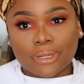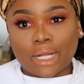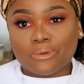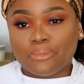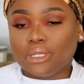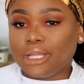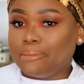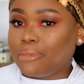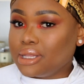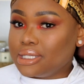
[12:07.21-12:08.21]
but I will put
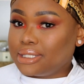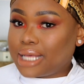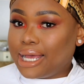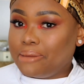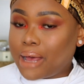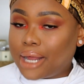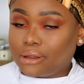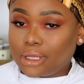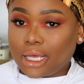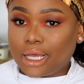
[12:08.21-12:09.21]
them on the side
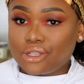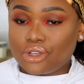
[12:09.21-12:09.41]
panel here,